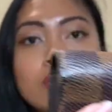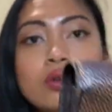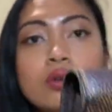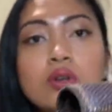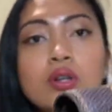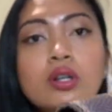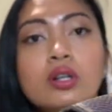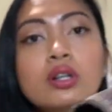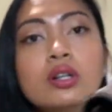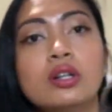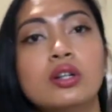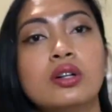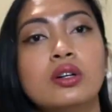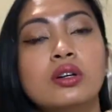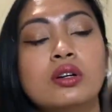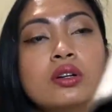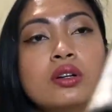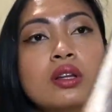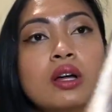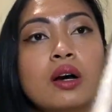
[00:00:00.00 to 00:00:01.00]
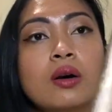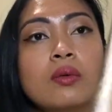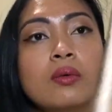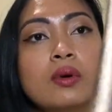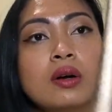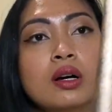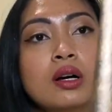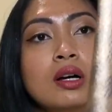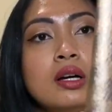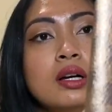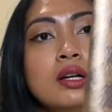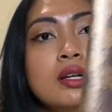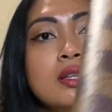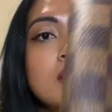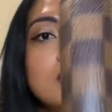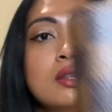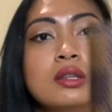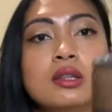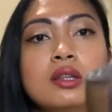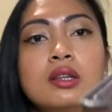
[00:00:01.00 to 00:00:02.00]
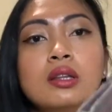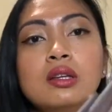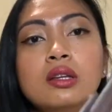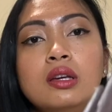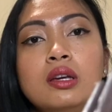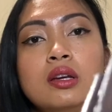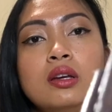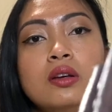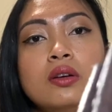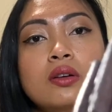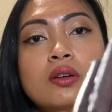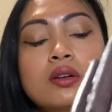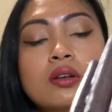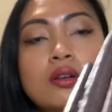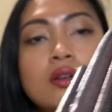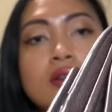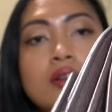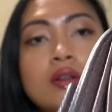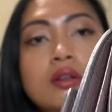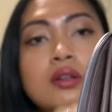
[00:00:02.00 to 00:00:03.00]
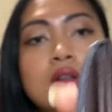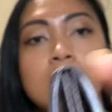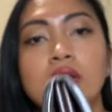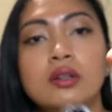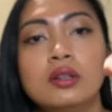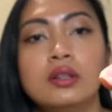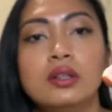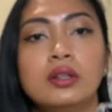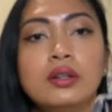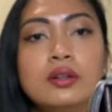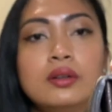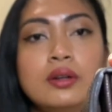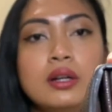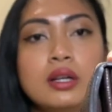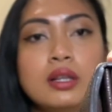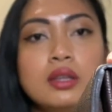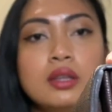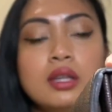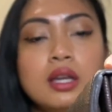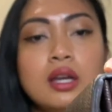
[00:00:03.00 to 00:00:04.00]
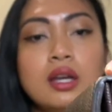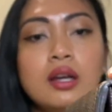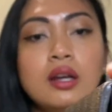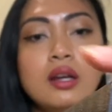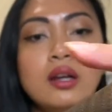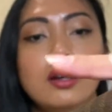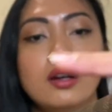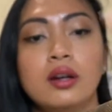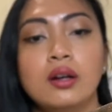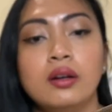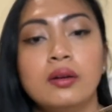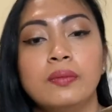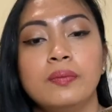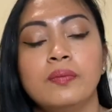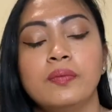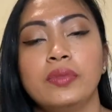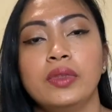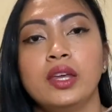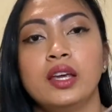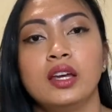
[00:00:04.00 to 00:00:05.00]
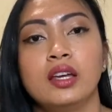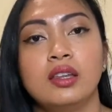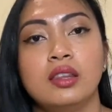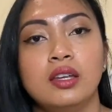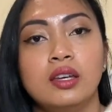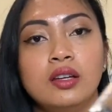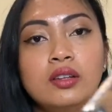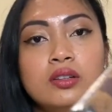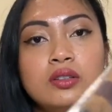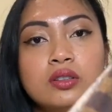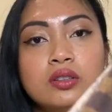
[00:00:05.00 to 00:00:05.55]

corner, that one here, right there, and the other